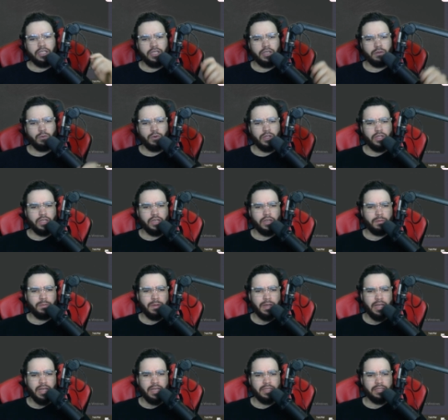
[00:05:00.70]
it really
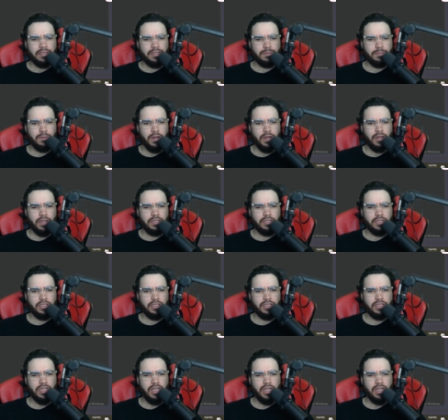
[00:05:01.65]
depends, but let's
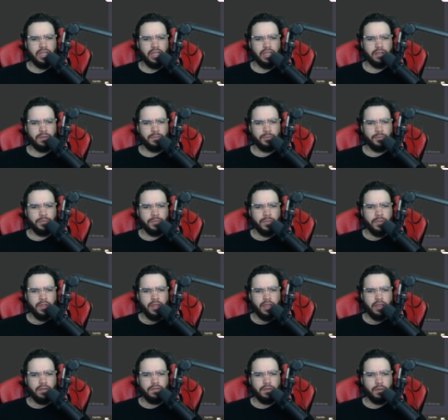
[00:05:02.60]
just say like
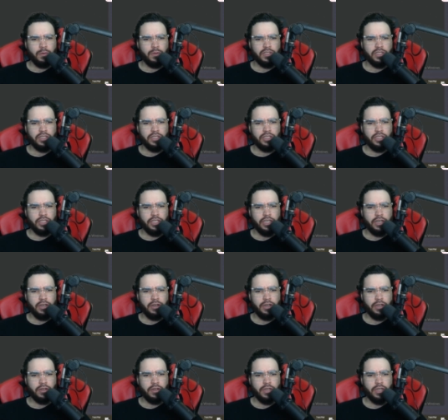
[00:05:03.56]
if it was a
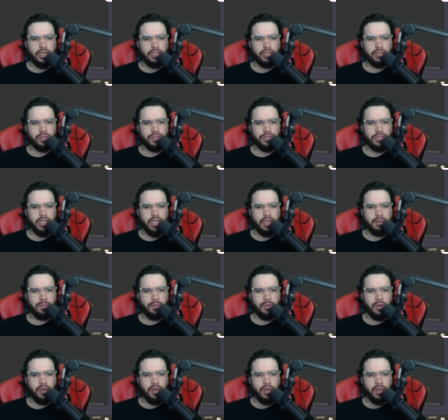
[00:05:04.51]
generic credential type,
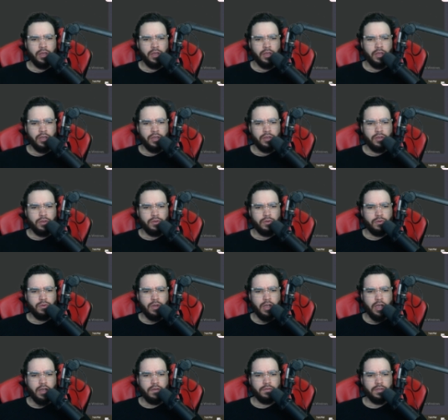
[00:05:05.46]
you
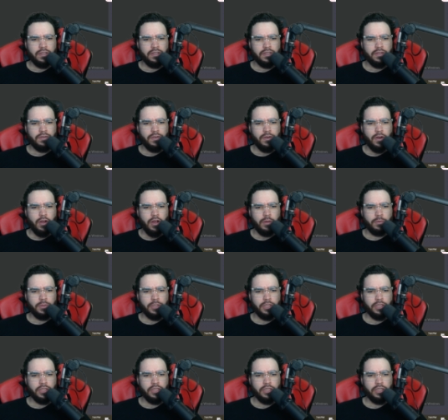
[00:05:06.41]
have these different
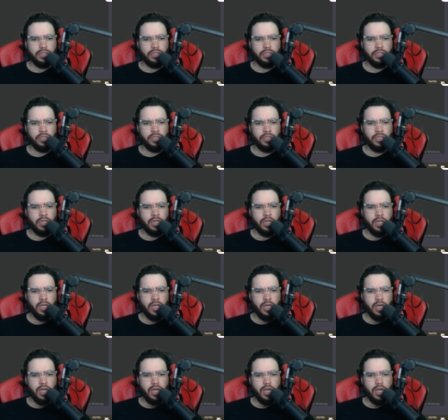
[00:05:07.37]
options here.
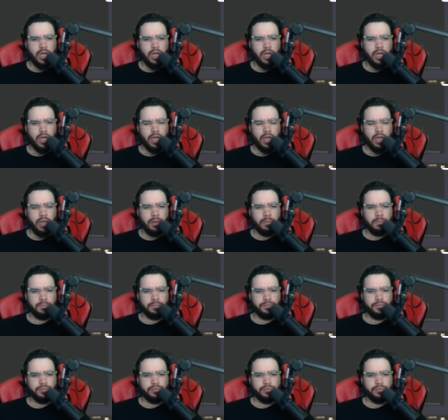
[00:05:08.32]
Um,